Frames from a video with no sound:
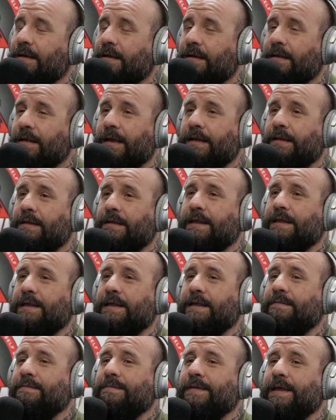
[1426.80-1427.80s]
Like
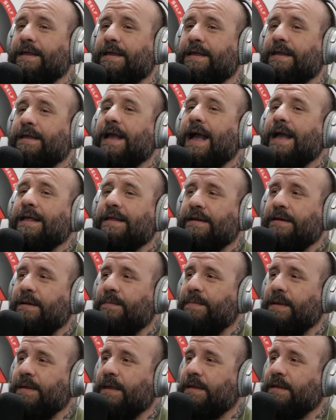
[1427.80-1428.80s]
these guys end up
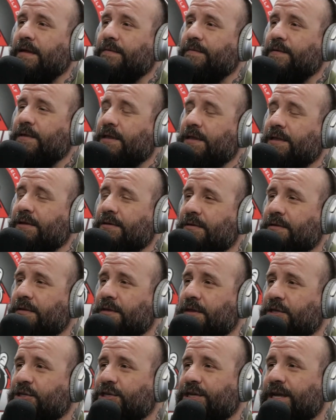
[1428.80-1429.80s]
being the toughest dudes in
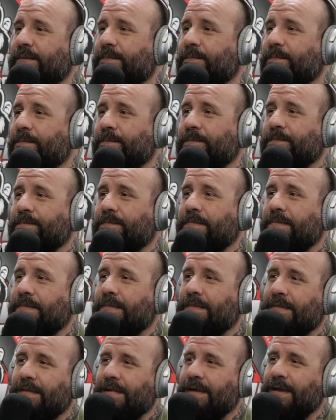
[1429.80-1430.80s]
the gym,
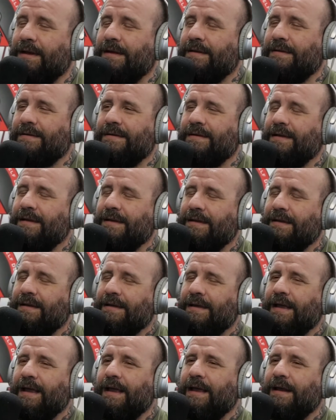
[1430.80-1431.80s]
you know?
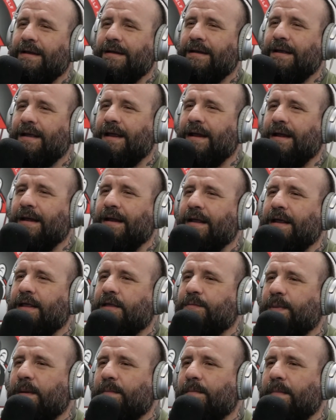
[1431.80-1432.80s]
And it's
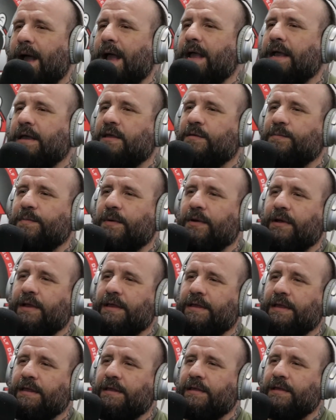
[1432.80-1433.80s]
been my
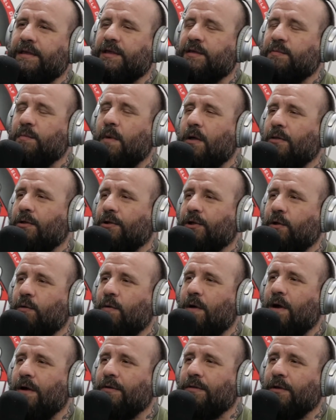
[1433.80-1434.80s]
experience that the smaller you
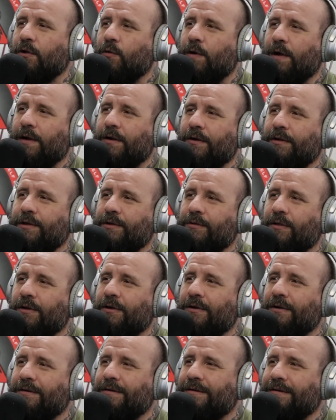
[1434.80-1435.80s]
are, the quicker you
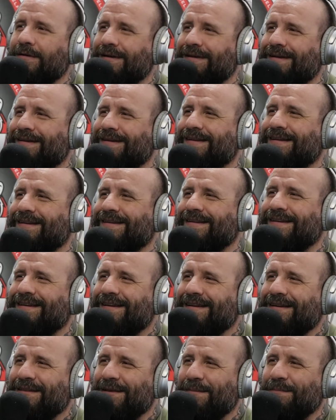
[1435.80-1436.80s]
learn.
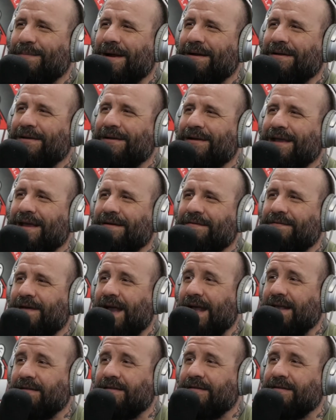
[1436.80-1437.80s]
The better you get
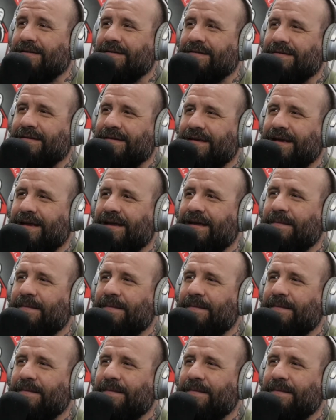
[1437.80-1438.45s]
faster. Yeah.